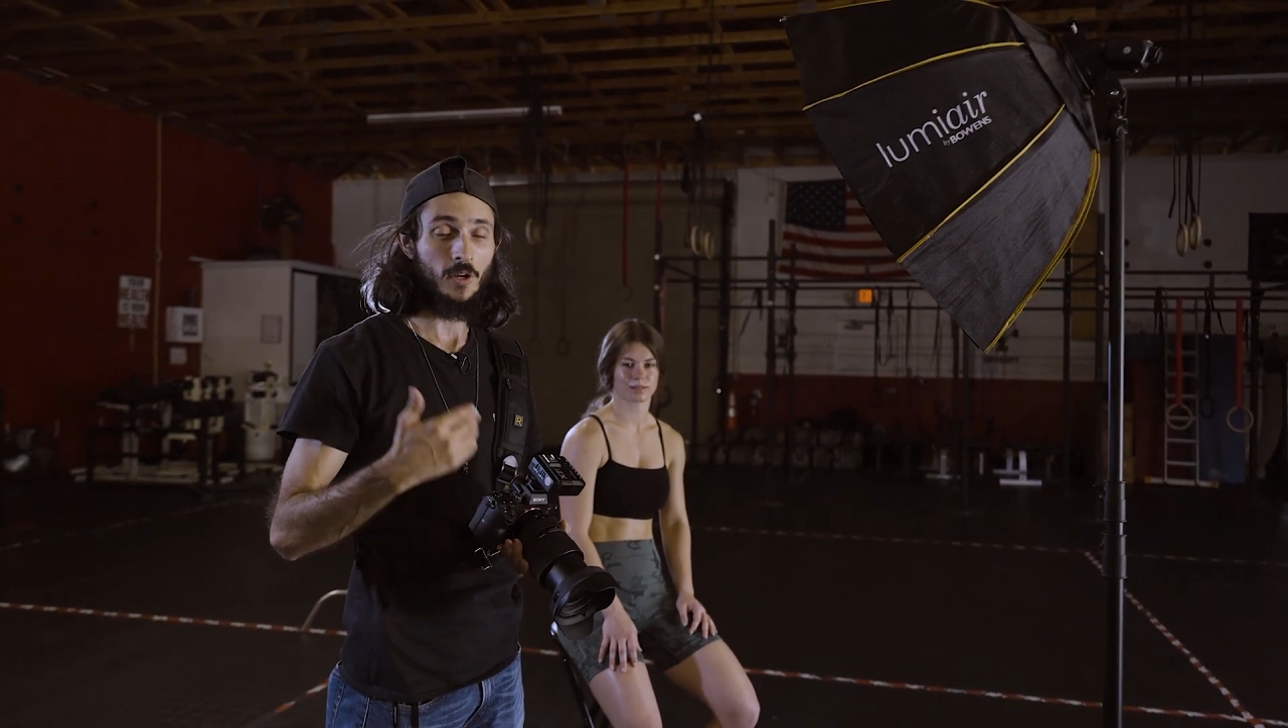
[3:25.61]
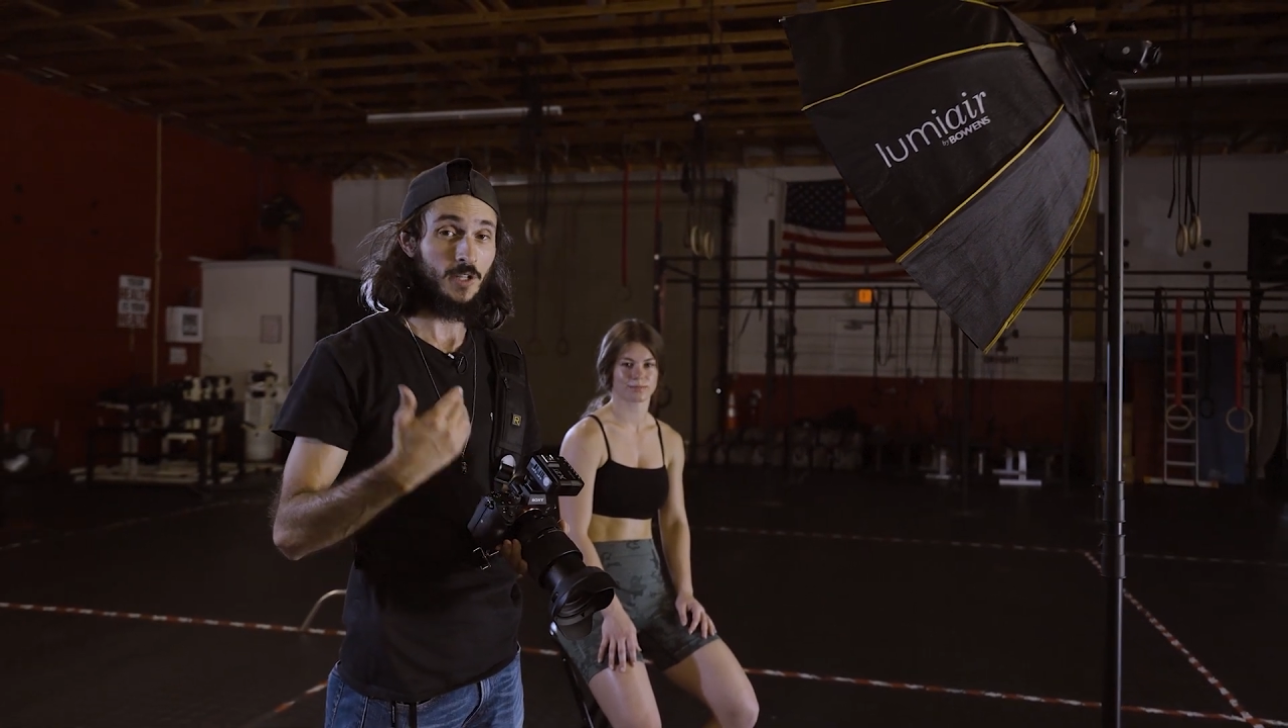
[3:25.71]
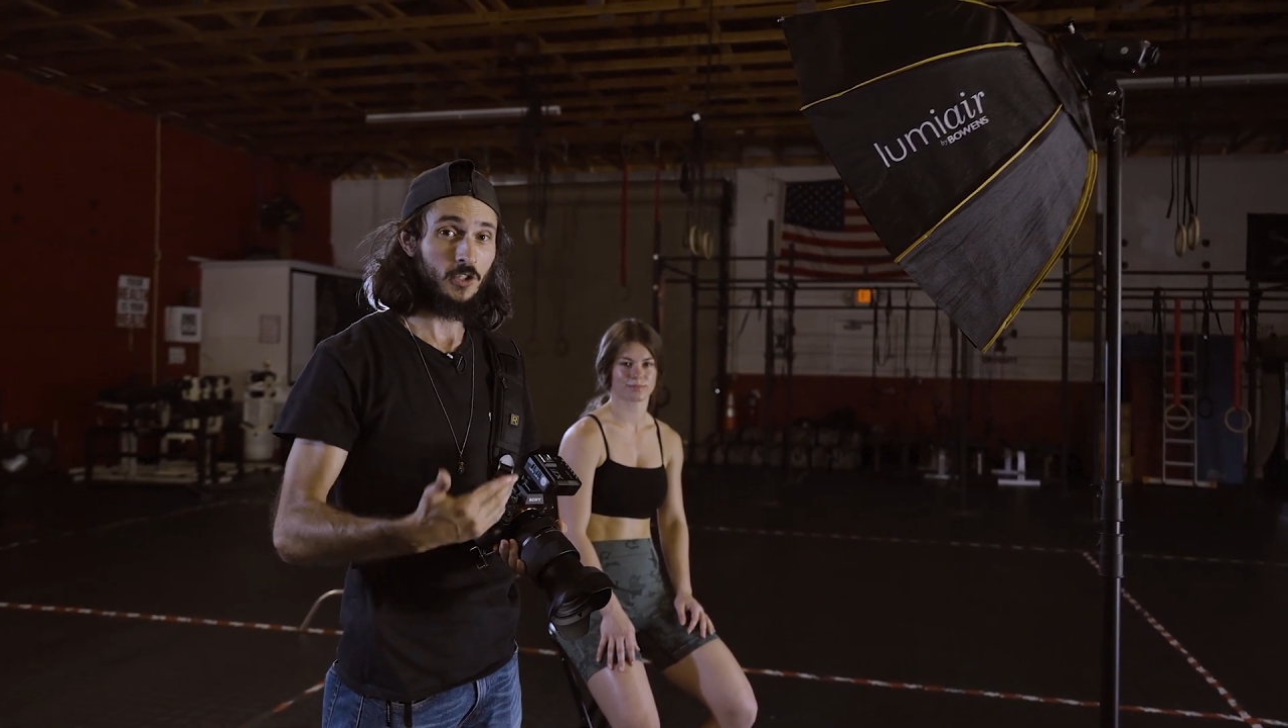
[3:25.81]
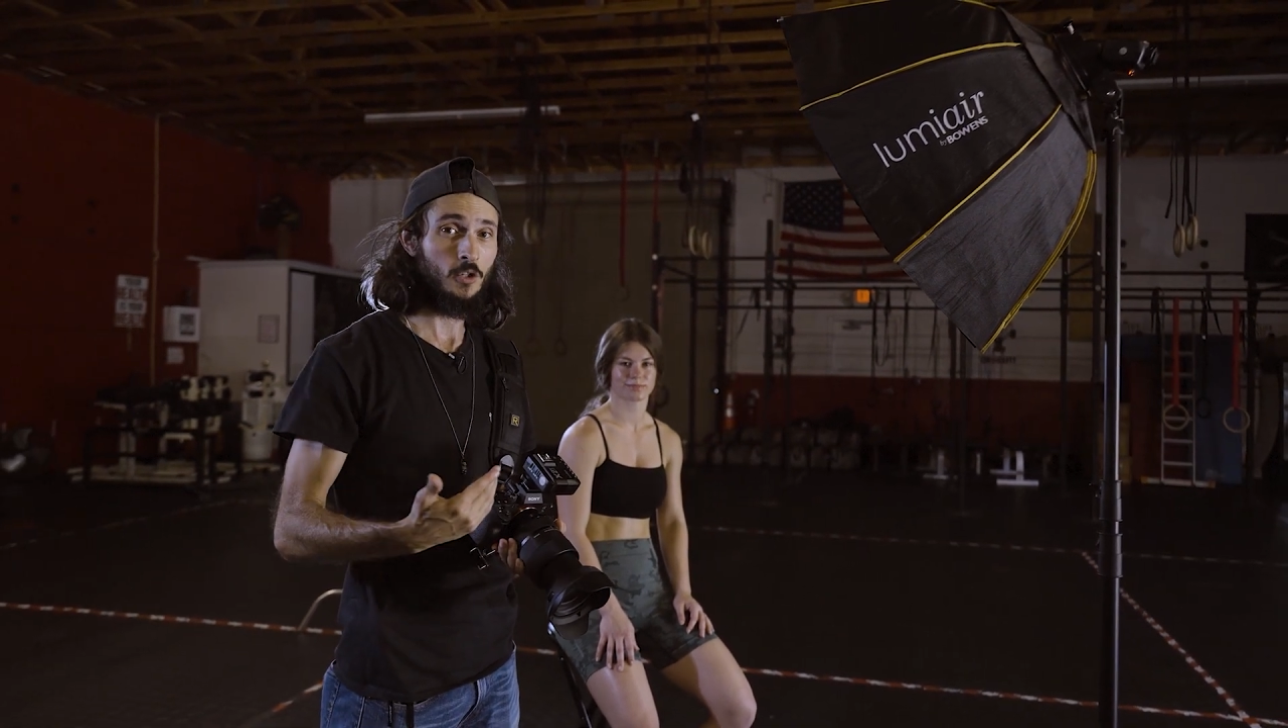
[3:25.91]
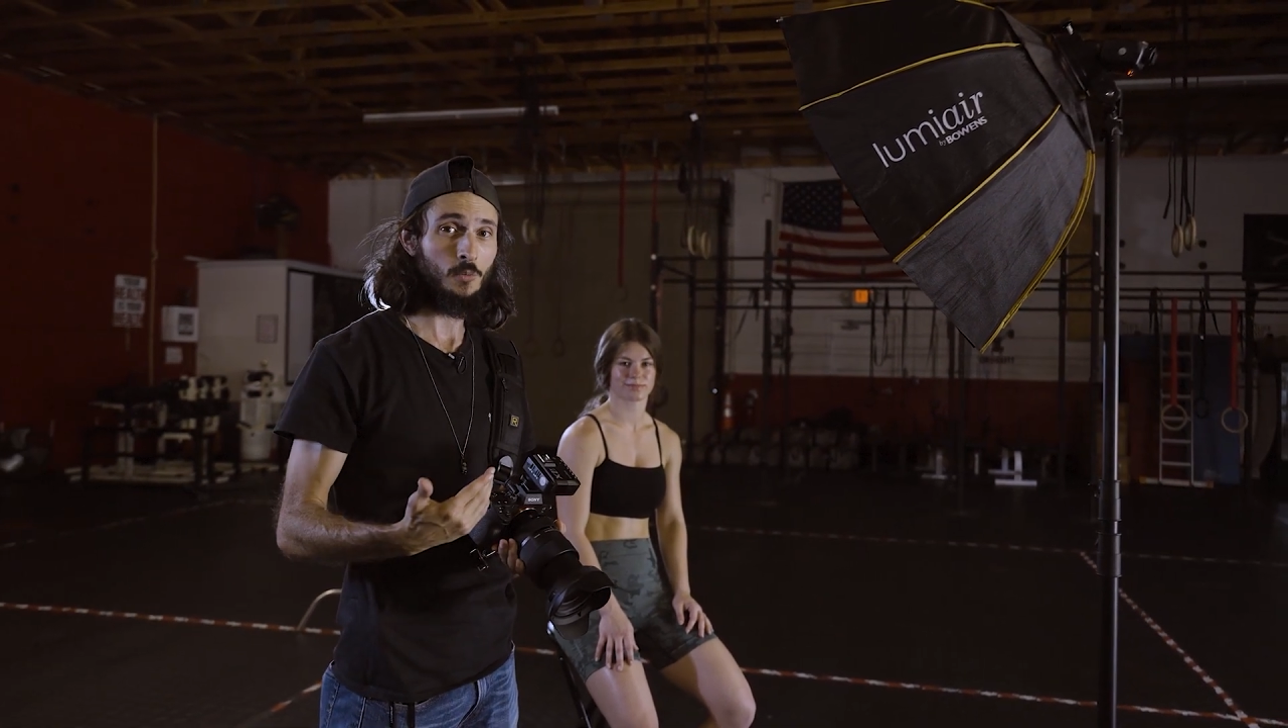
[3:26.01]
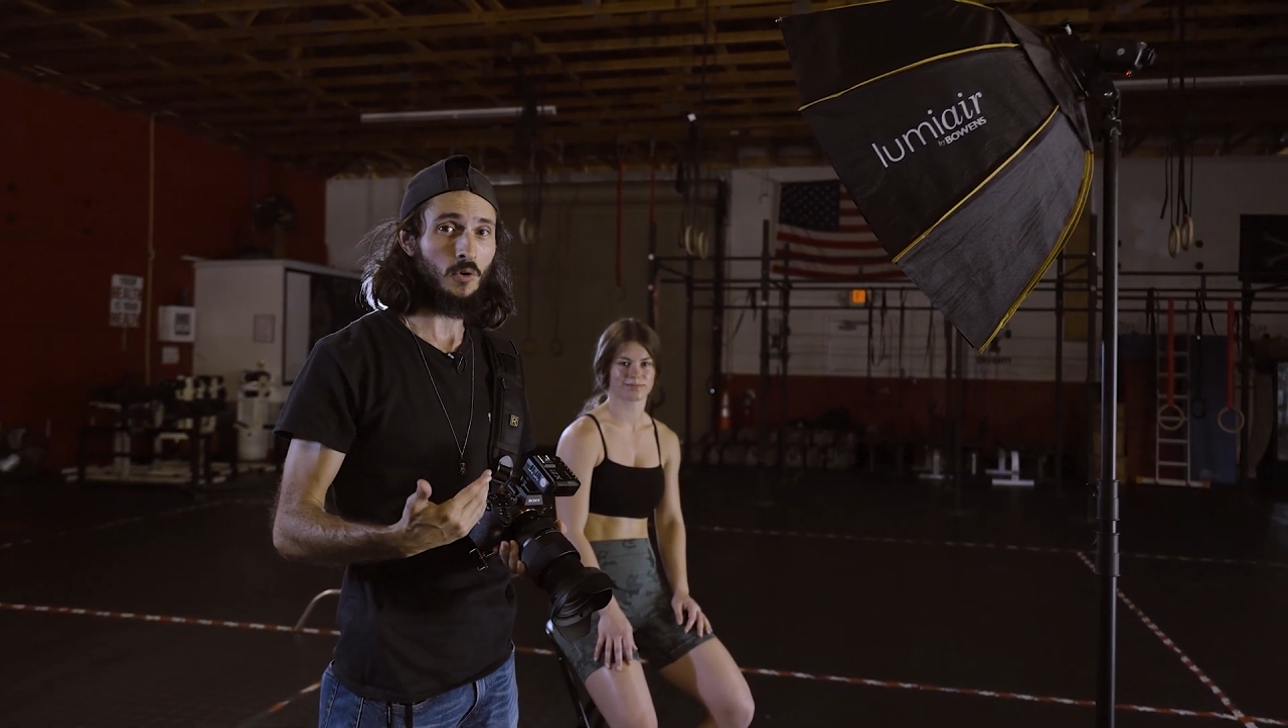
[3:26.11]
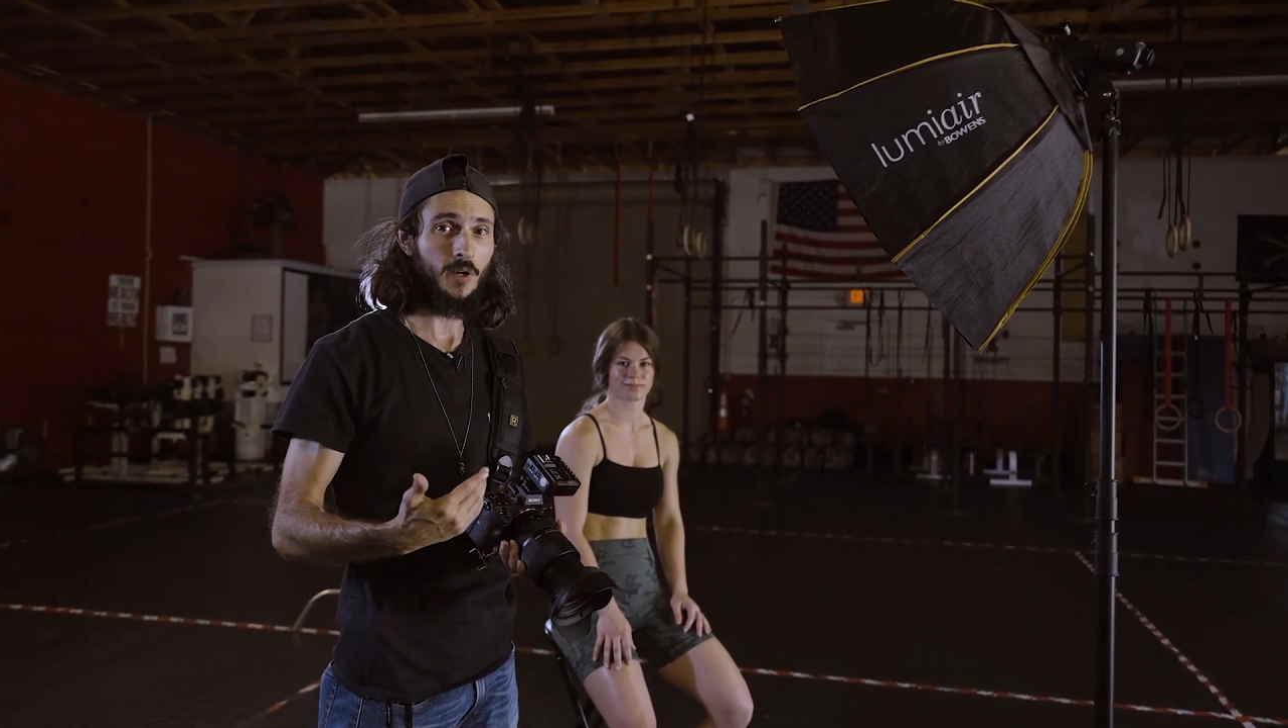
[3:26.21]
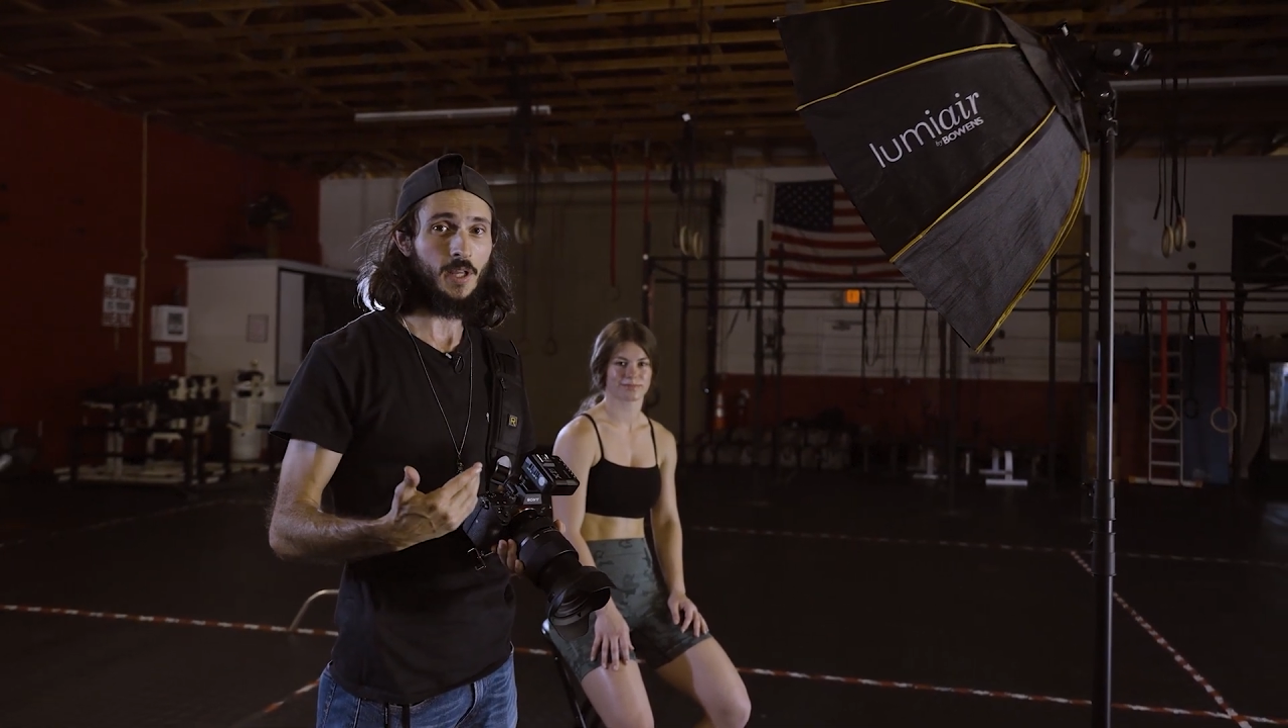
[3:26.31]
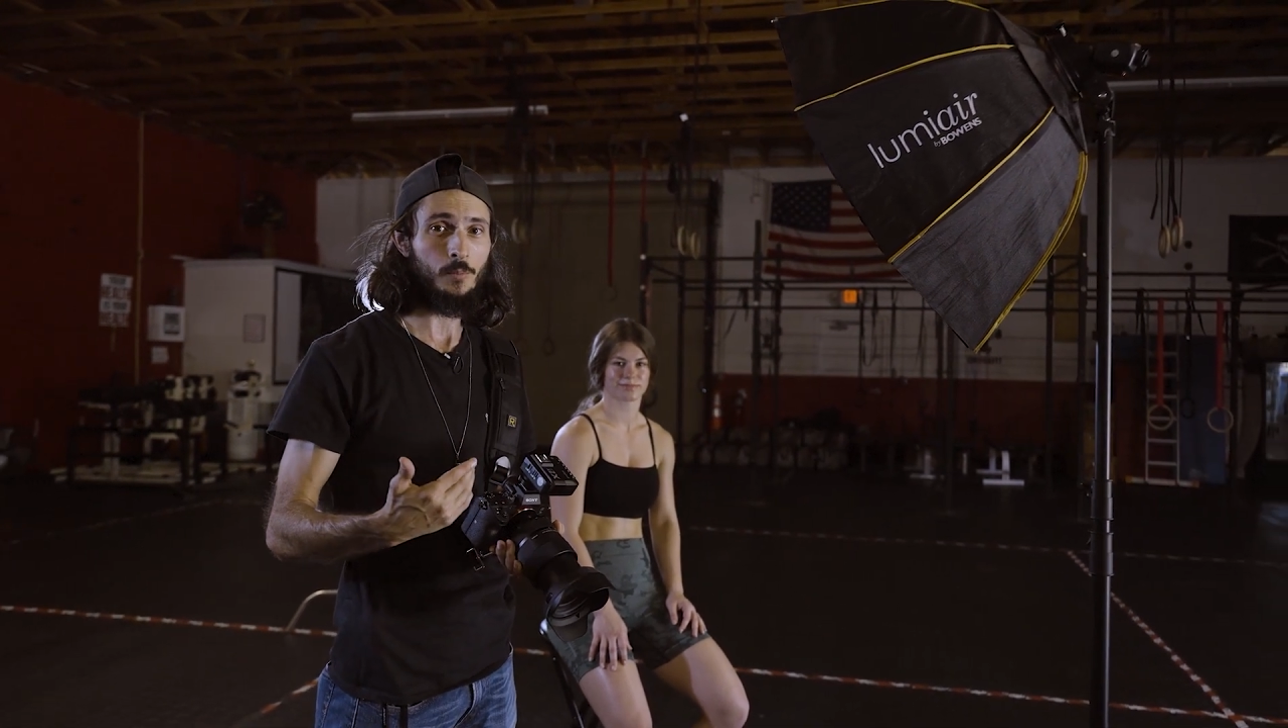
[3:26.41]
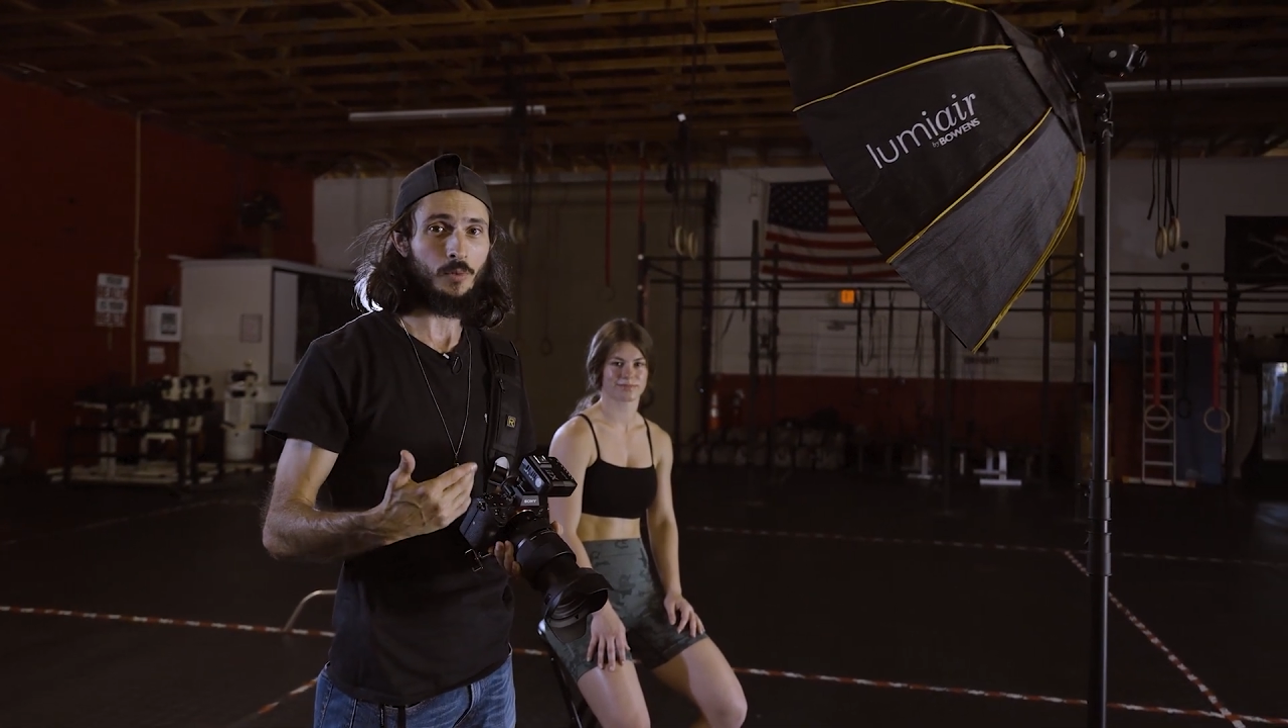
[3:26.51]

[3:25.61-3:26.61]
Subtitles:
is 2.8,